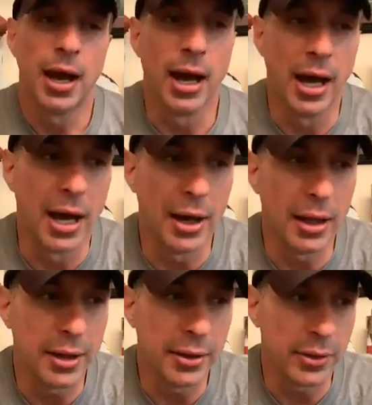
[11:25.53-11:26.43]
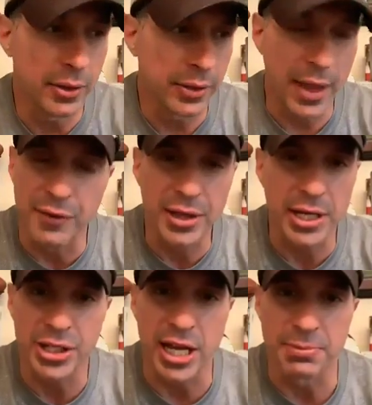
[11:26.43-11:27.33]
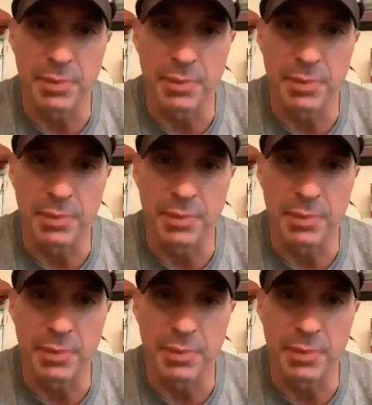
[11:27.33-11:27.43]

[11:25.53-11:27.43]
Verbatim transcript: Uh, everything changed.